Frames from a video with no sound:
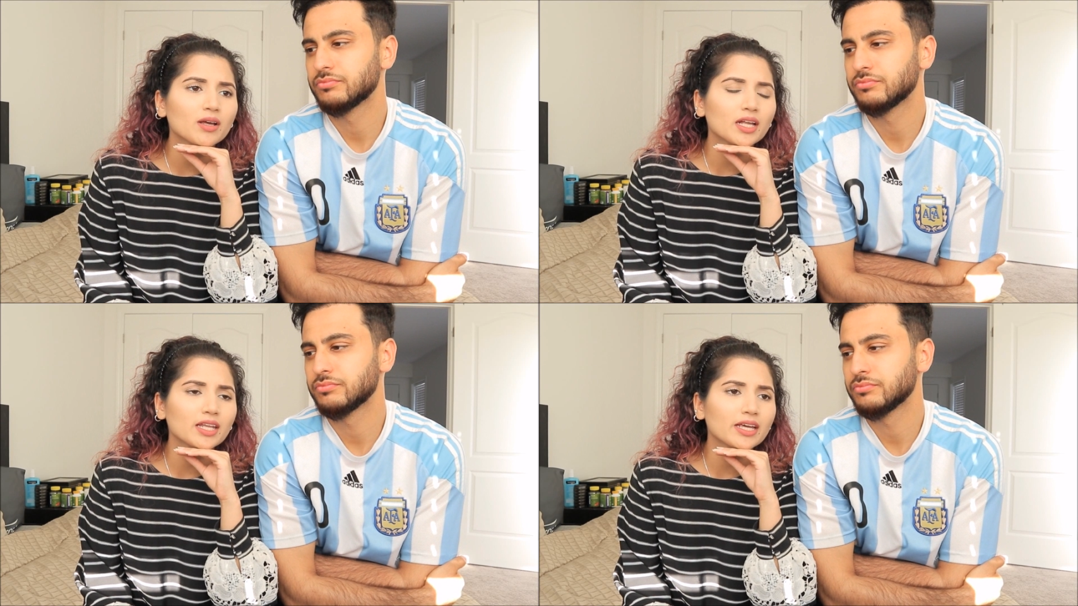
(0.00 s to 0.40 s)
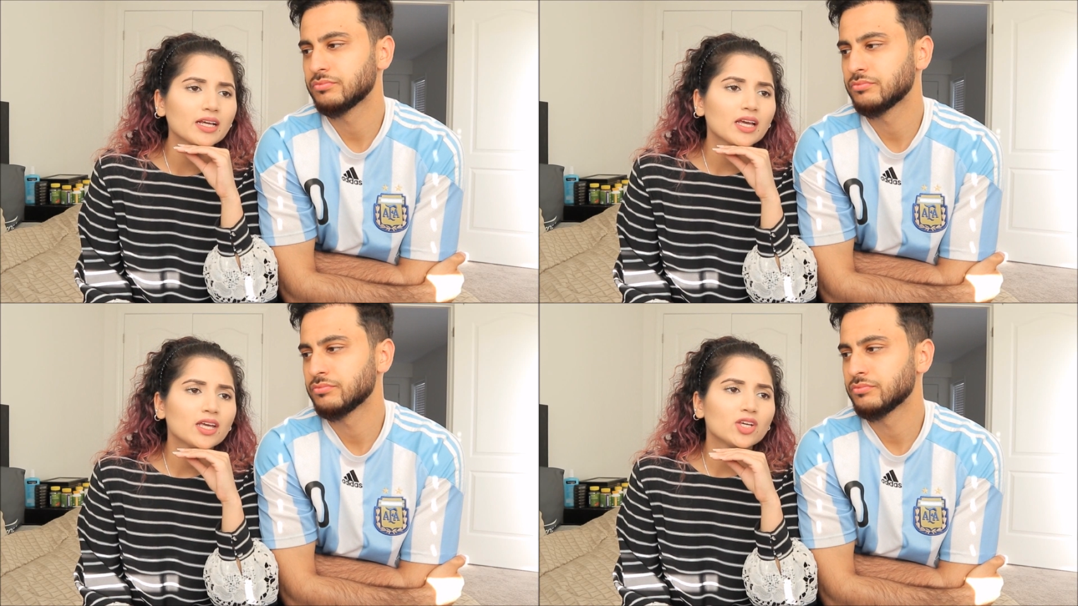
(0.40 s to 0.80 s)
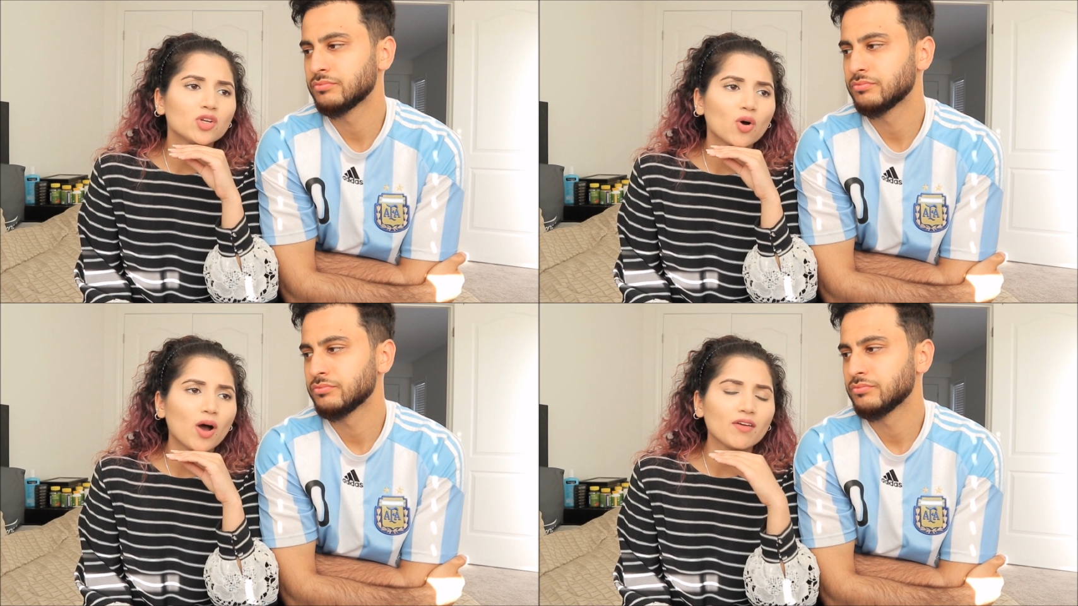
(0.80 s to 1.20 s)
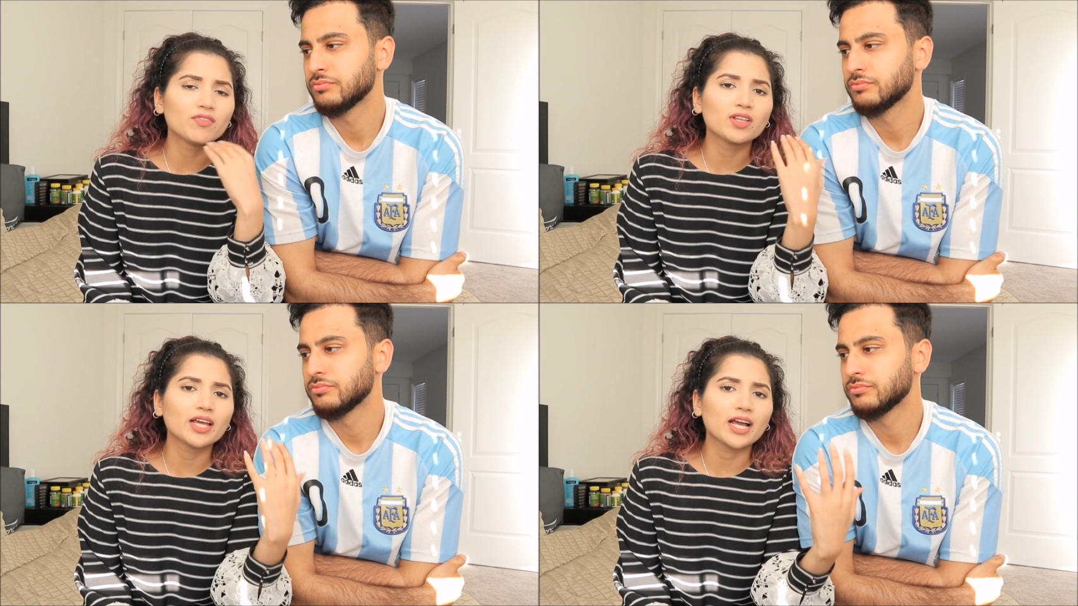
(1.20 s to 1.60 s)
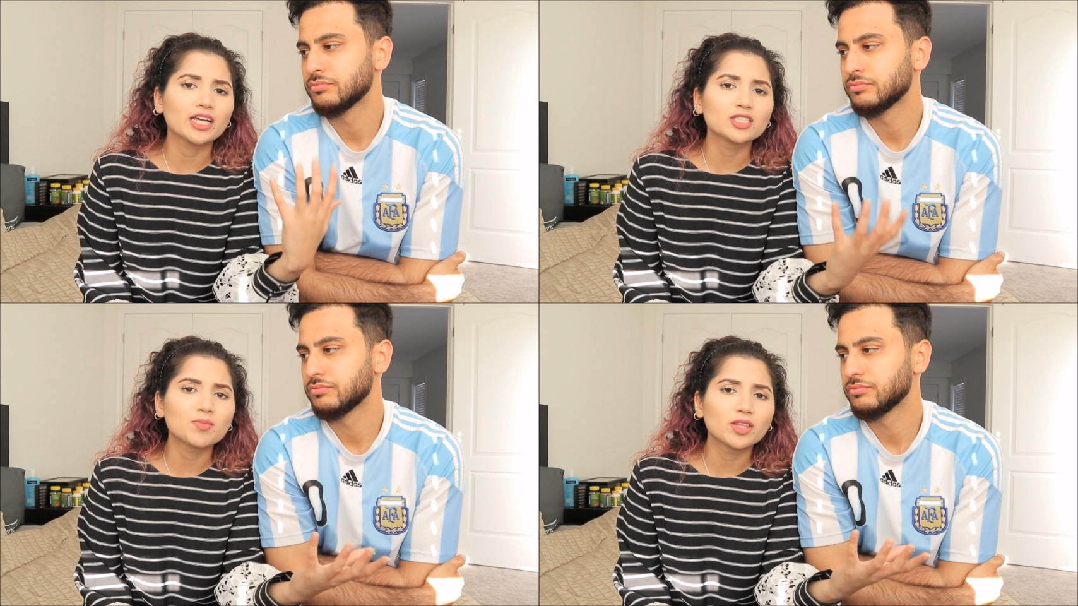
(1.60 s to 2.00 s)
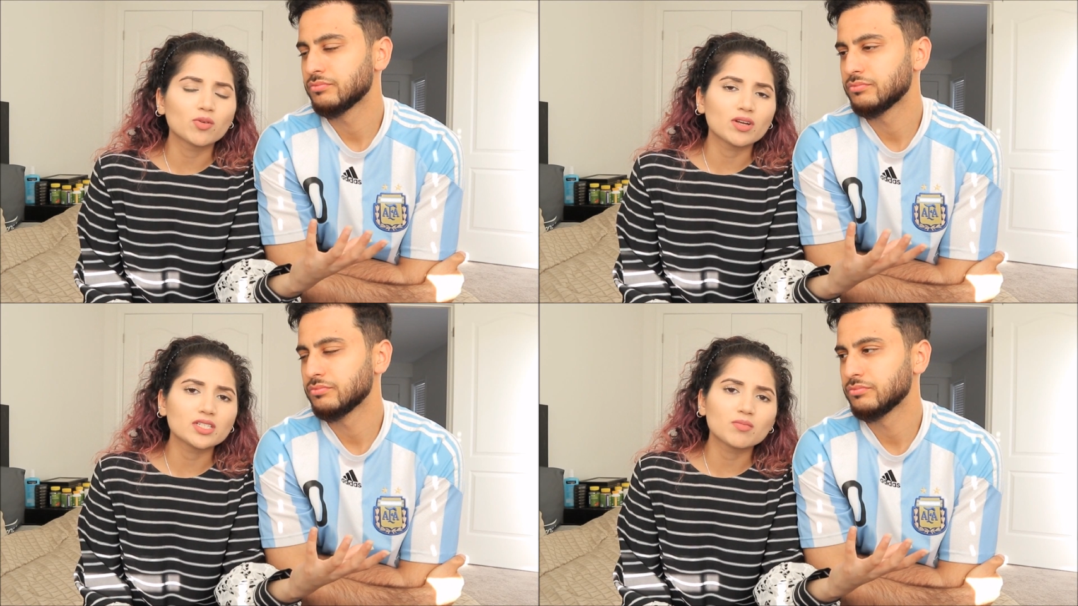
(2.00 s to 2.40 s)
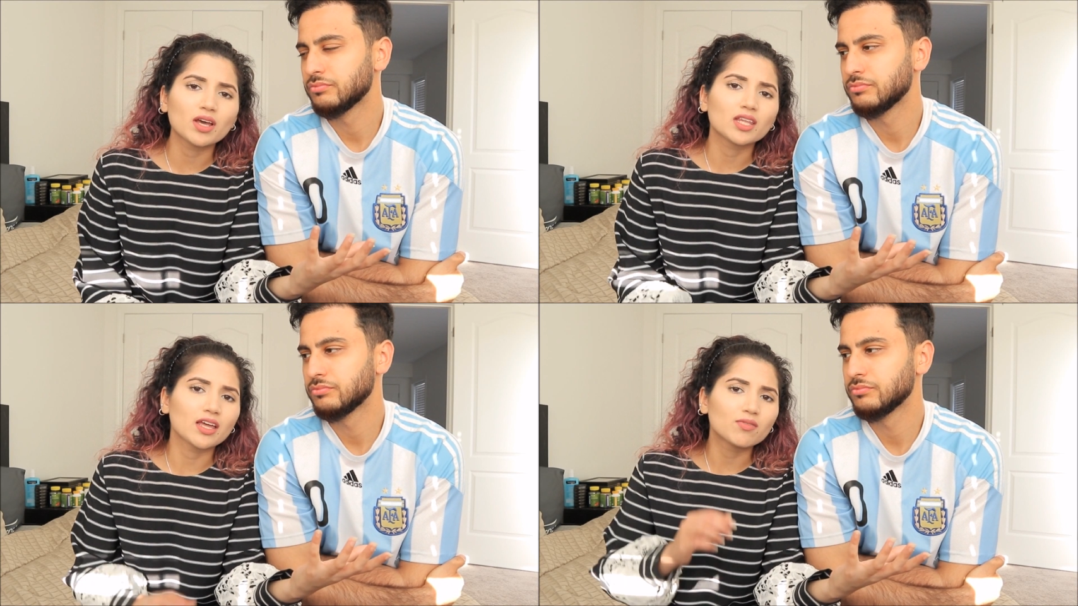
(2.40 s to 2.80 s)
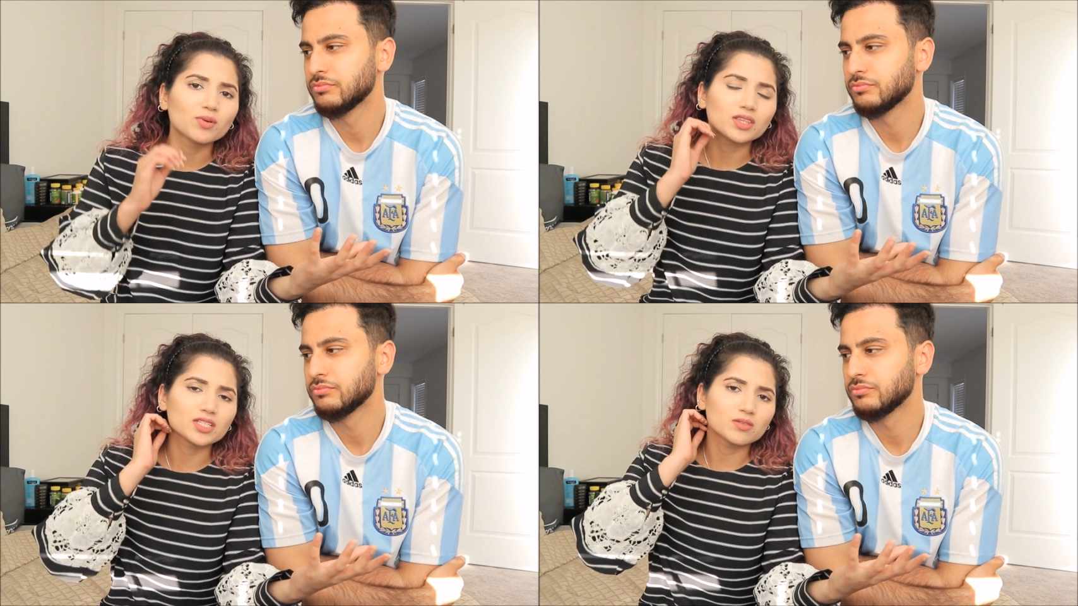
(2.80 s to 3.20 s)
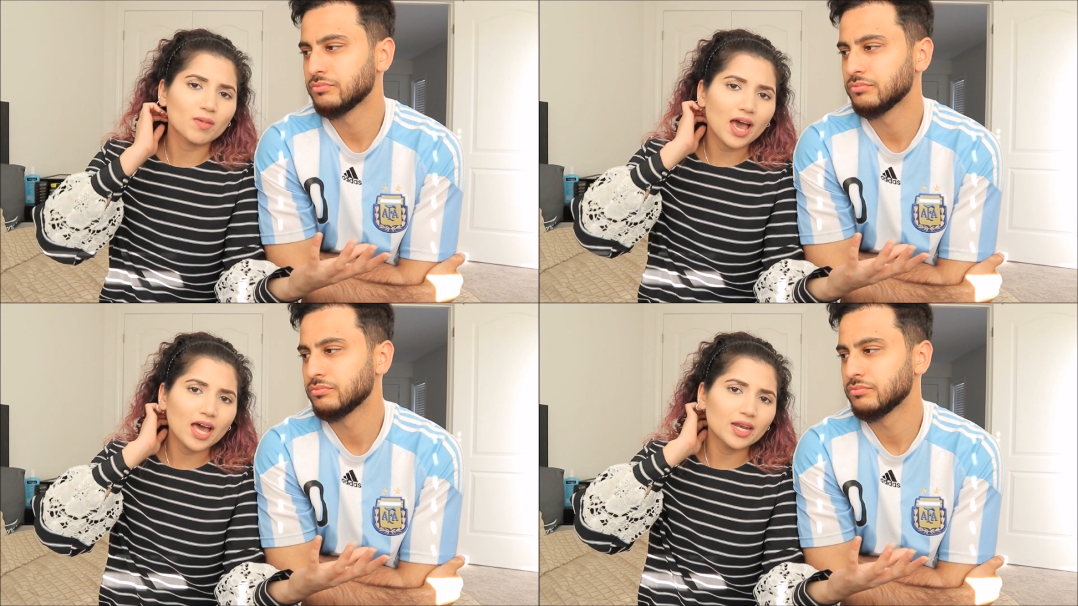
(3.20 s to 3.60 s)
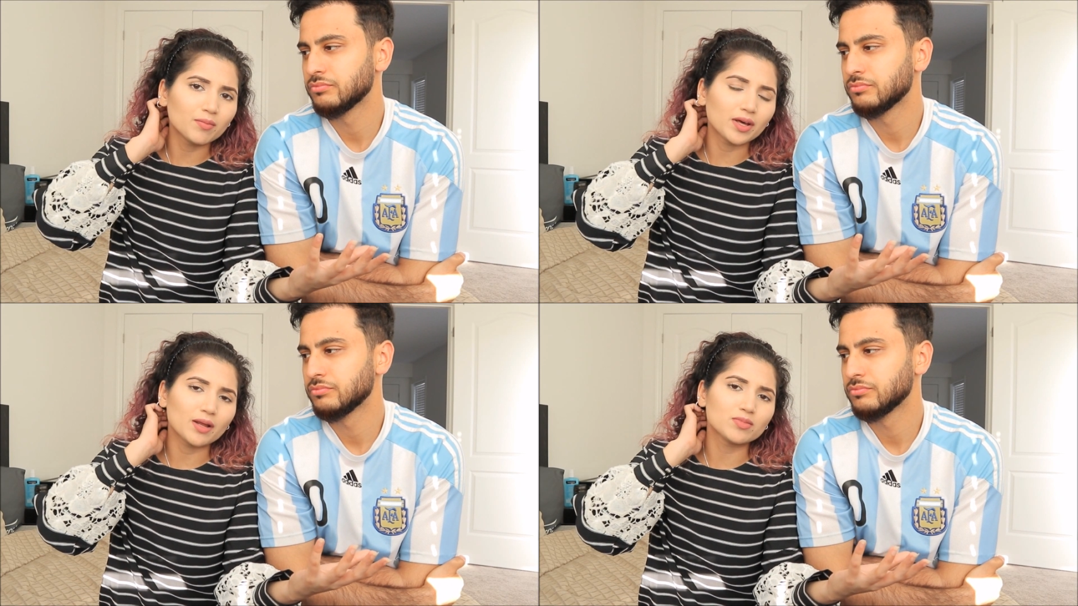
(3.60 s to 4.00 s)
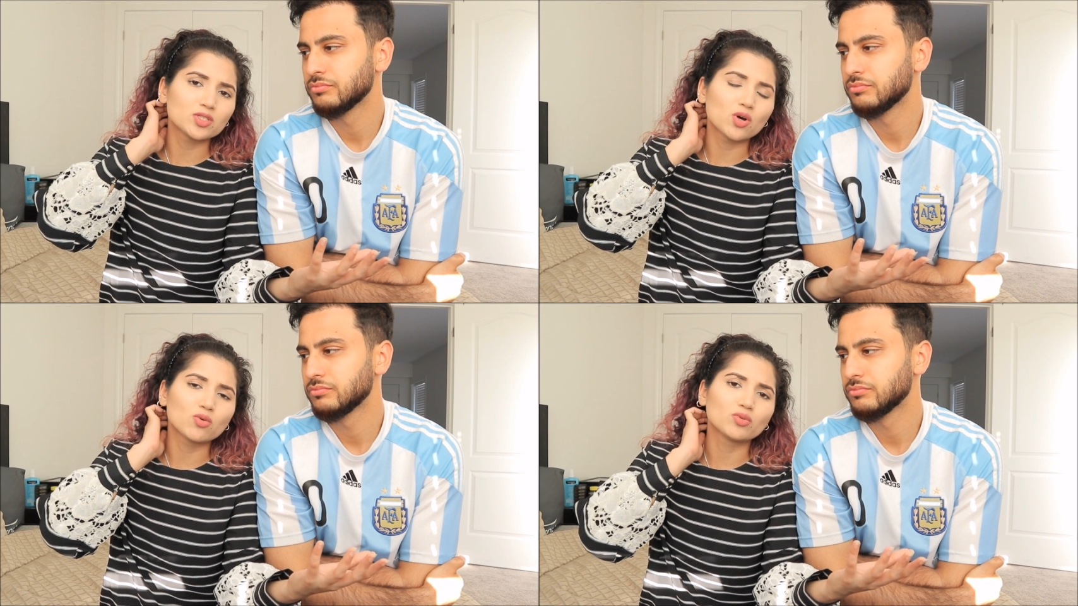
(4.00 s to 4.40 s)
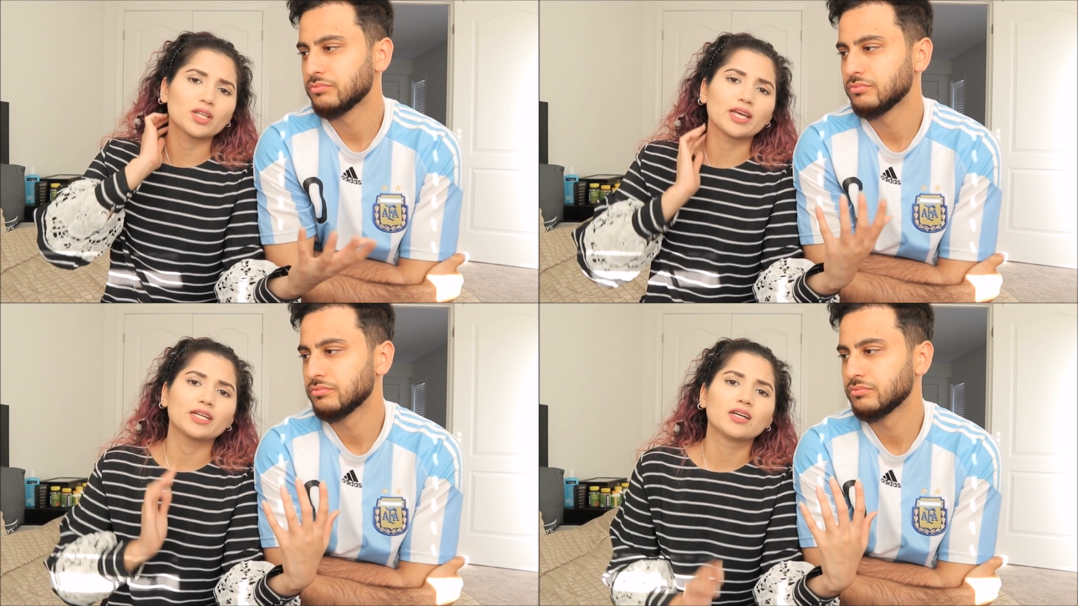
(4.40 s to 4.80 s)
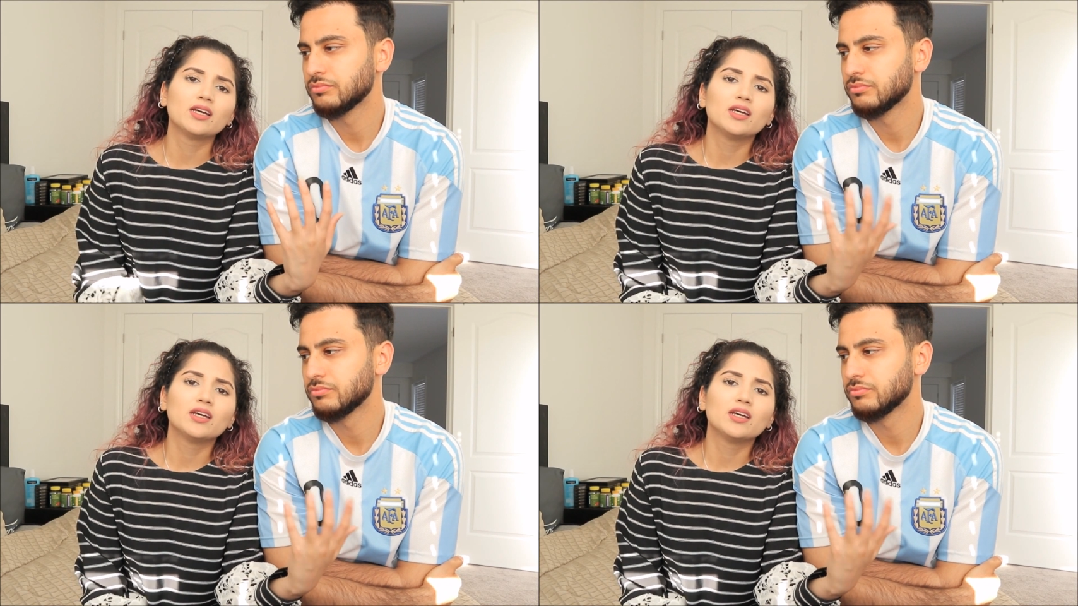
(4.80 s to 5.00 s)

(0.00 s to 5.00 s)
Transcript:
Speaker 1: I like, you know, I feel like I can spend the rest of my life with this man, but I'm so like,